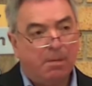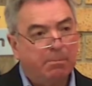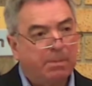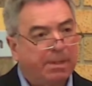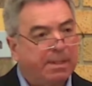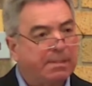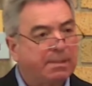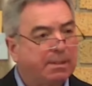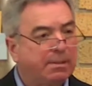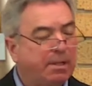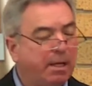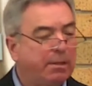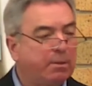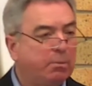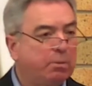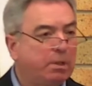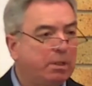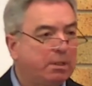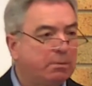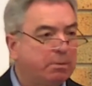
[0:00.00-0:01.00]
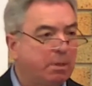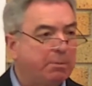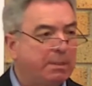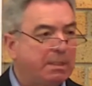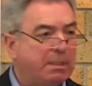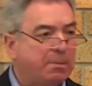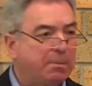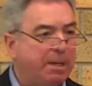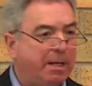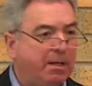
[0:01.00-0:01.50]
But there's another word when we
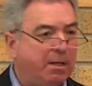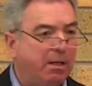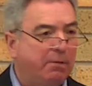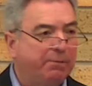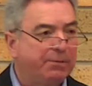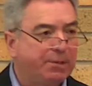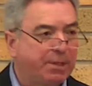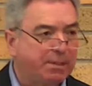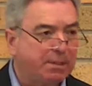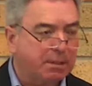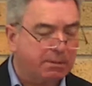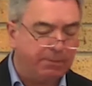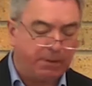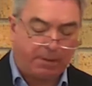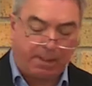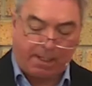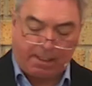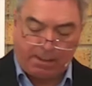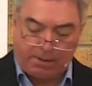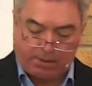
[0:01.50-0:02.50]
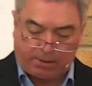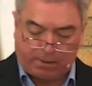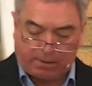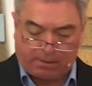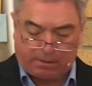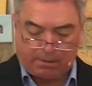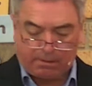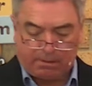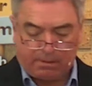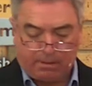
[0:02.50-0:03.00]
speak of justification,